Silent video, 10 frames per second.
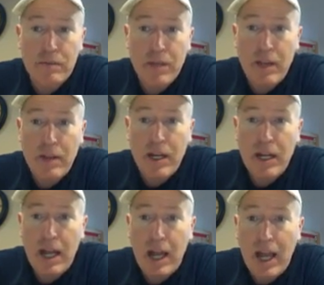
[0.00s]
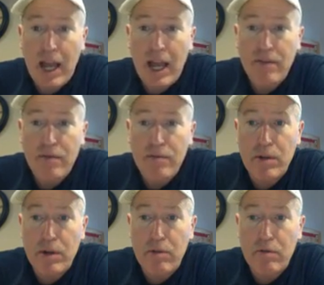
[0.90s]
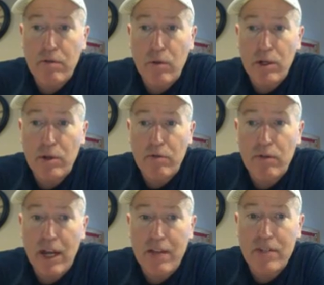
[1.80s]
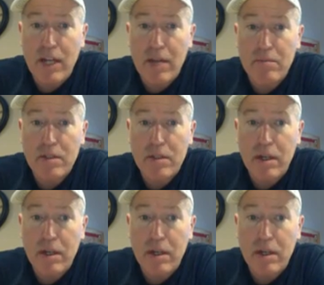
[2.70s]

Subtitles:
And then half of 340, or 5 times